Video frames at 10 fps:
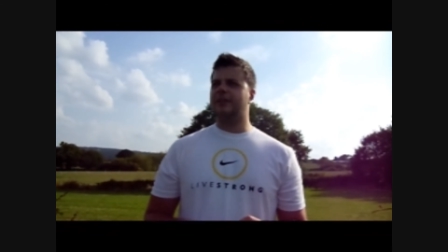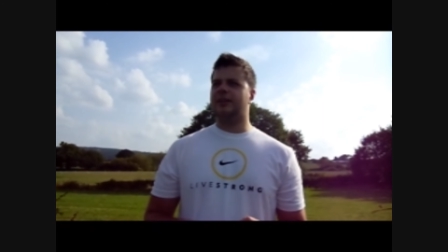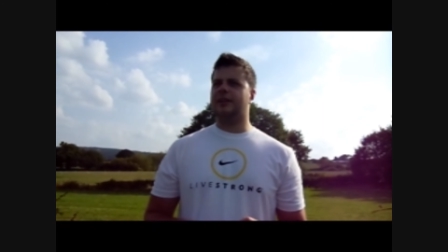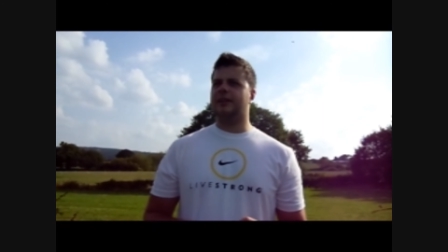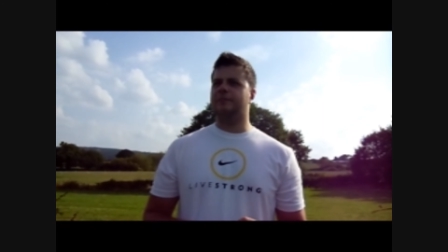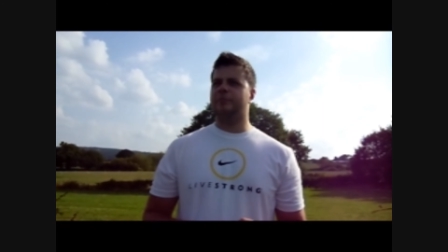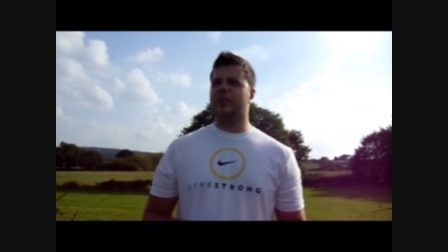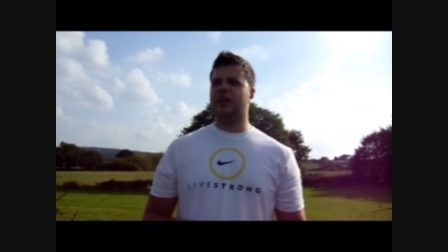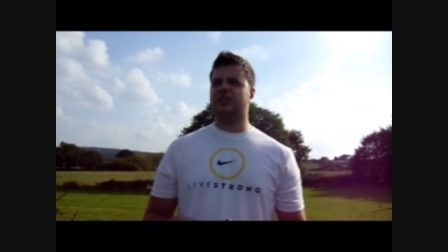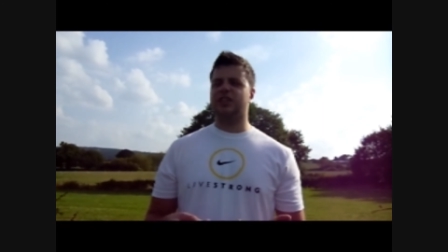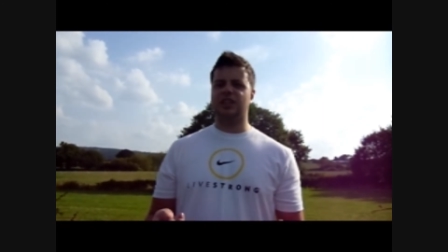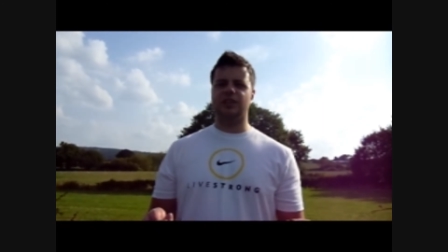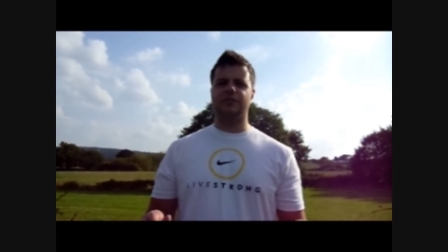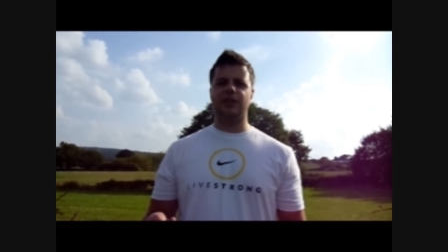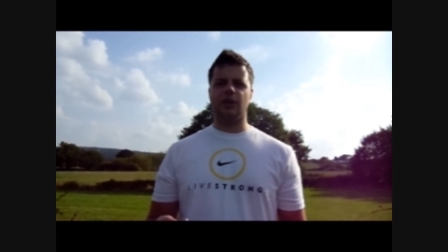uh, like I said I did
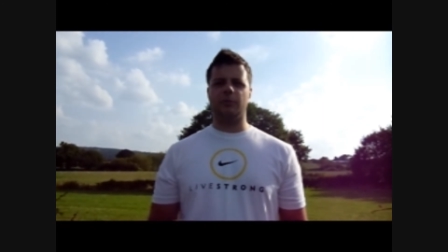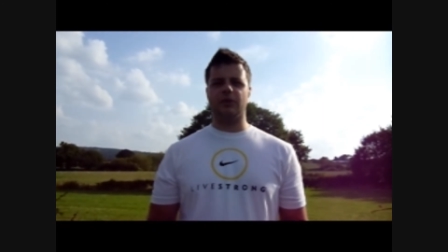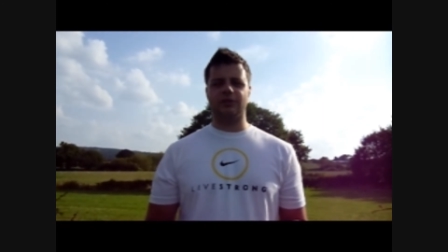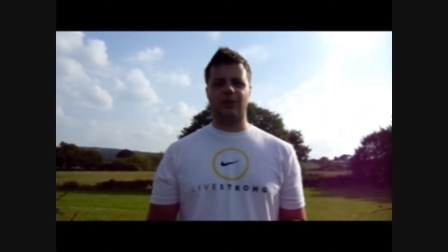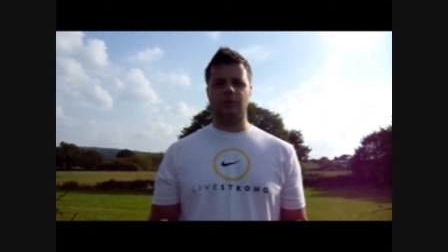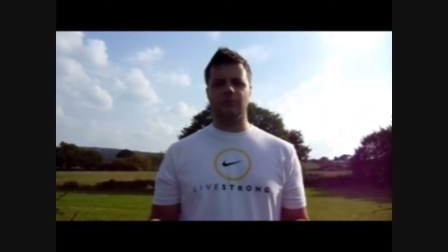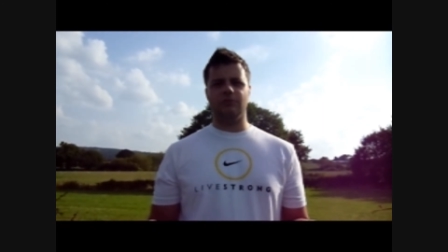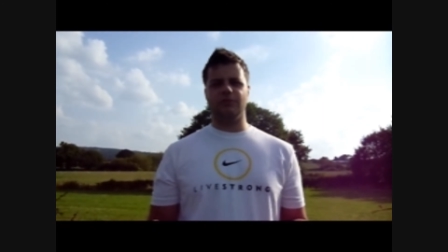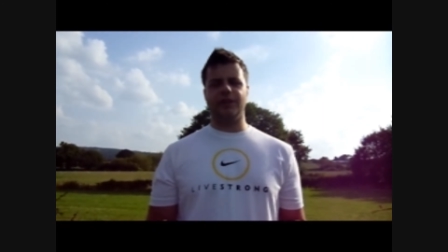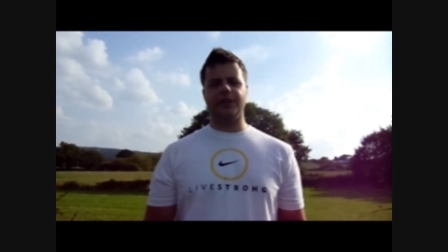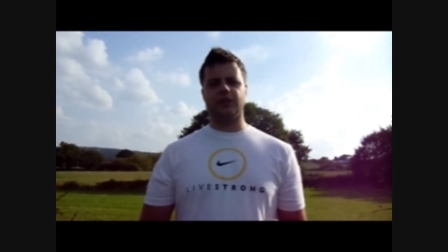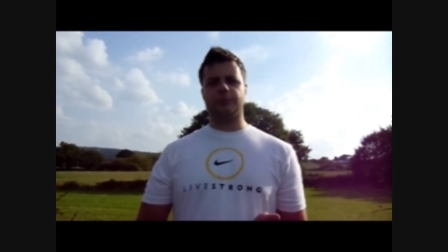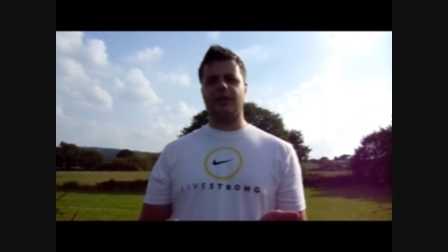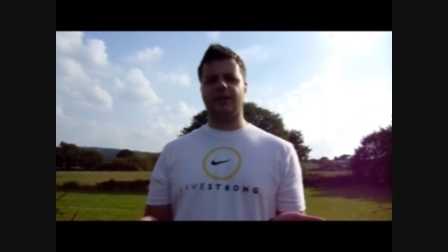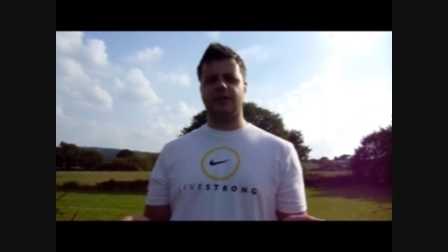the video because I couldn't really
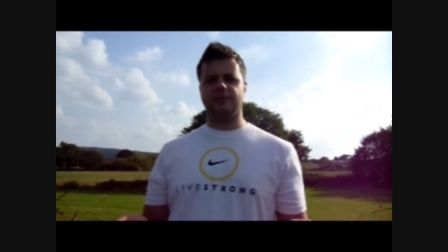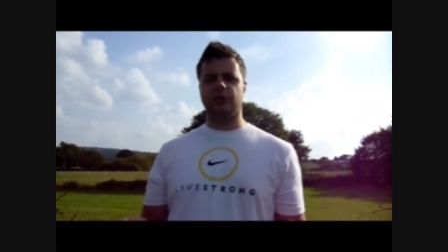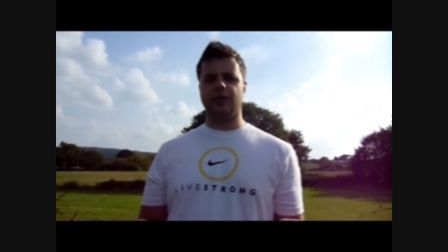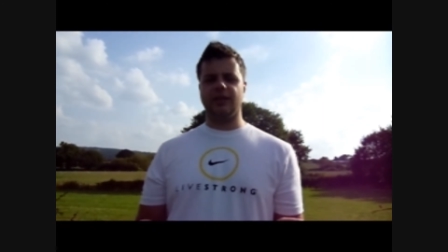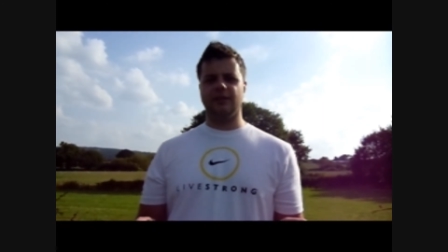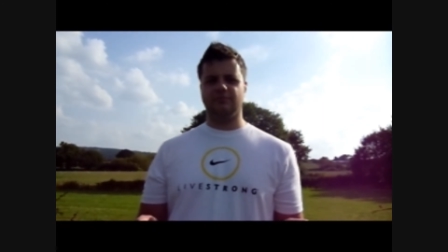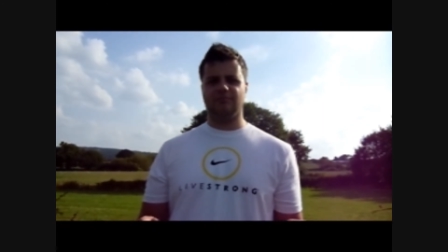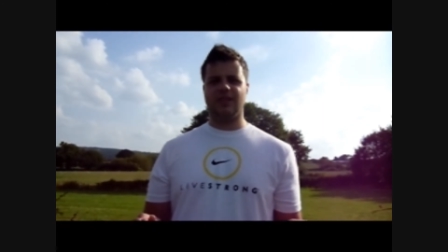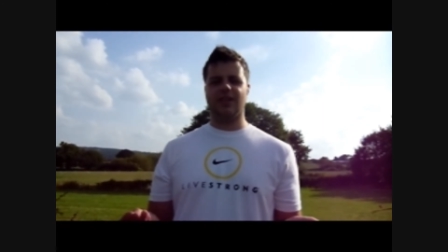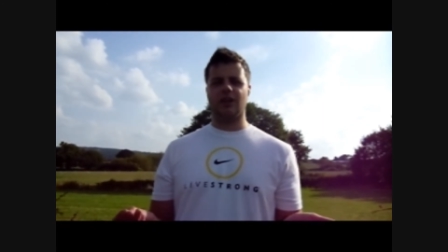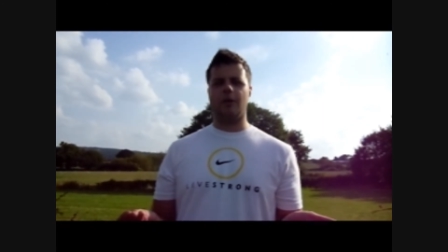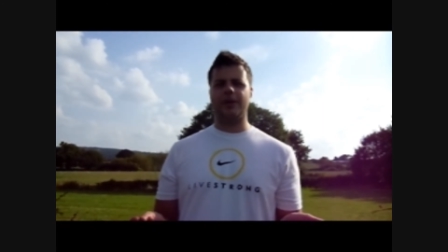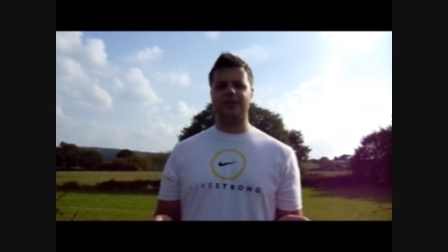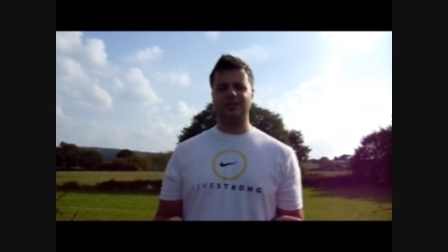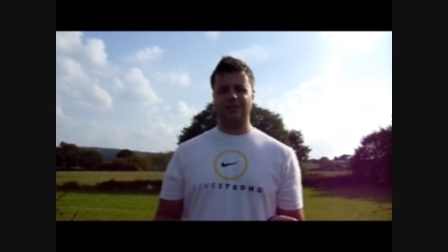explain it fully in a
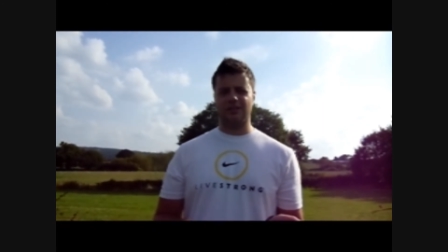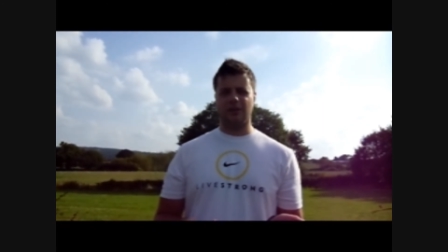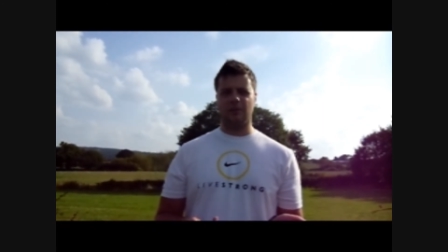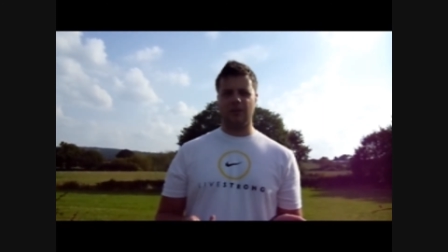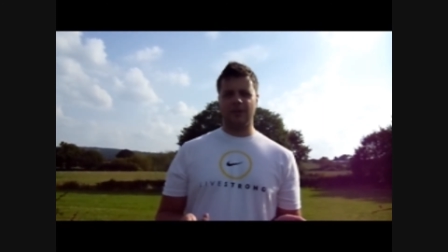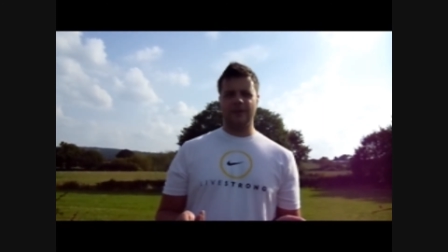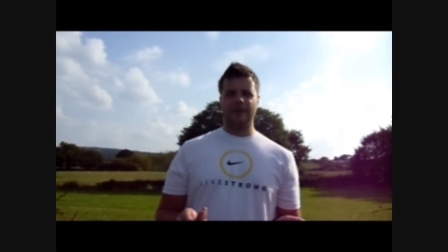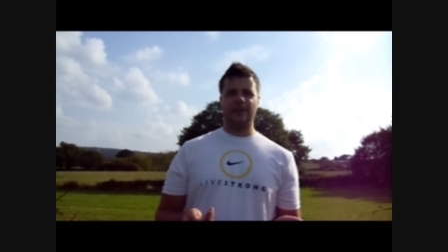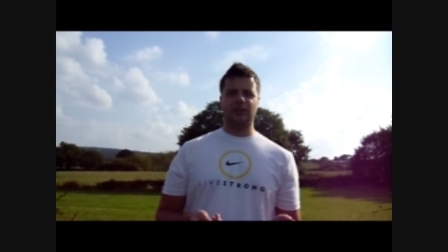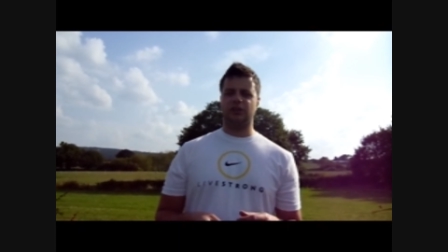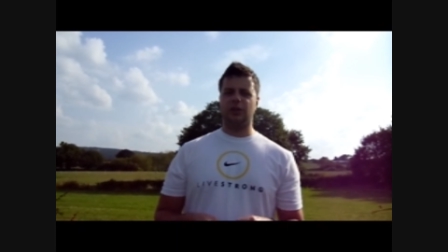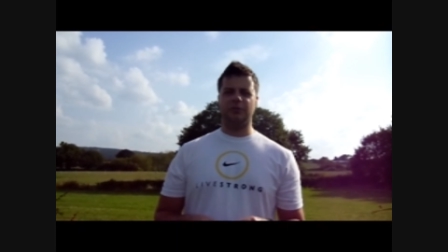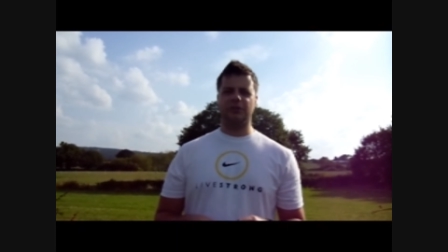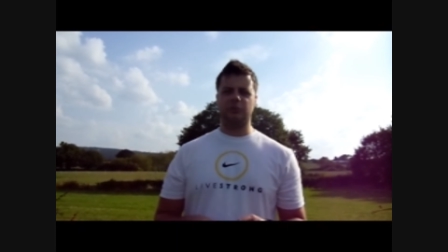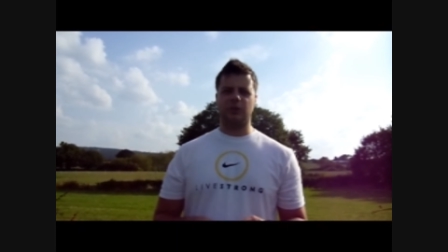comment so that's the
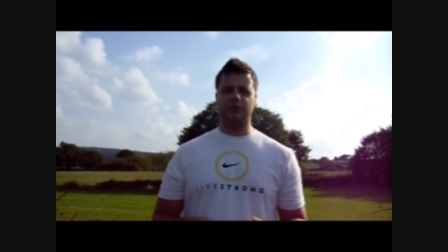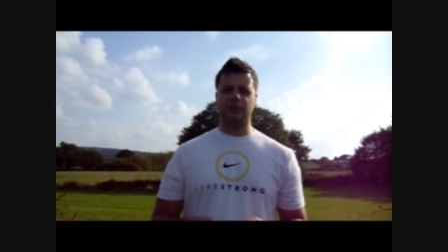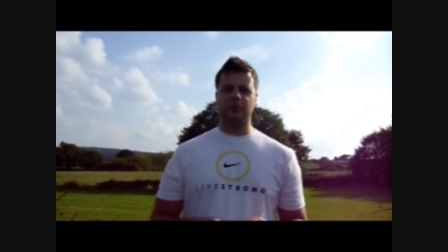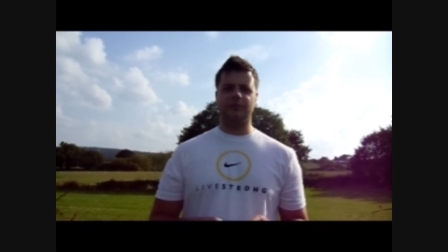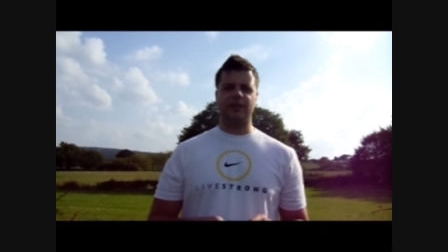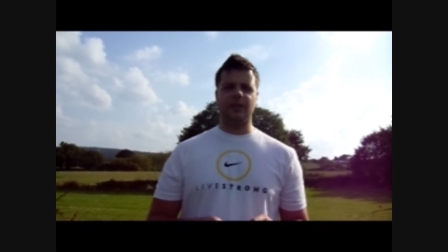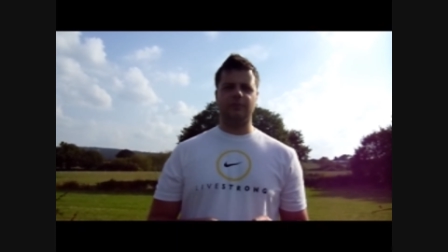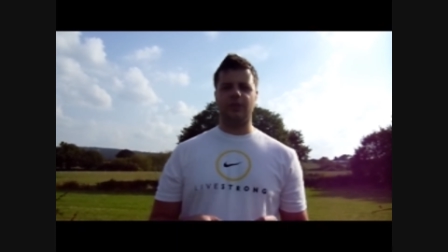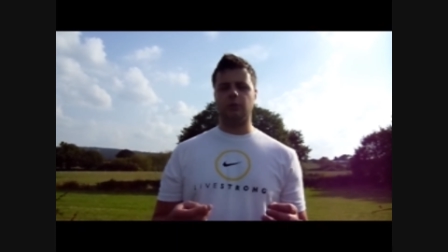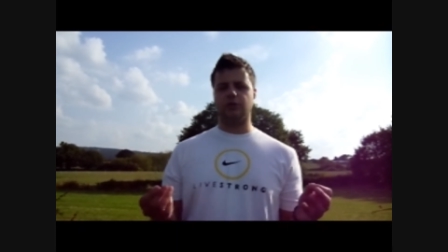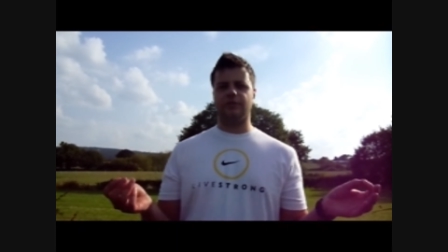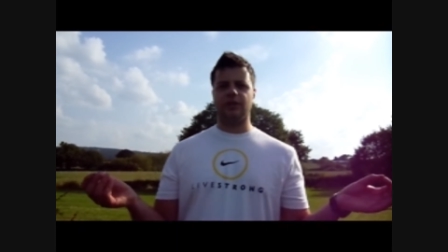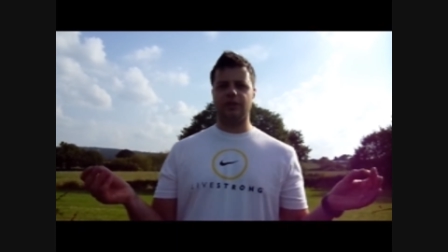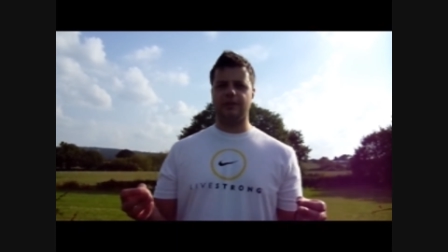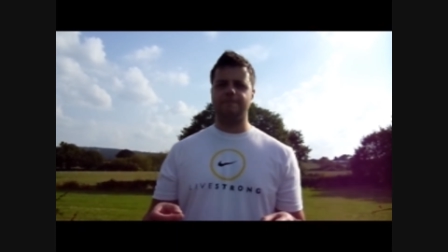only reason why I've done the video and those of
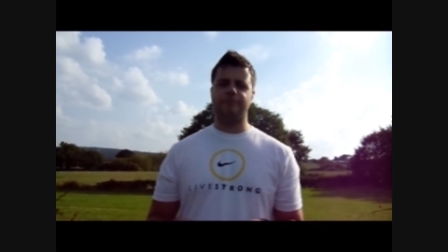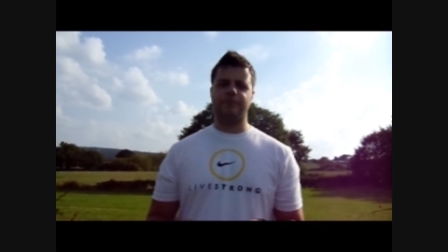you that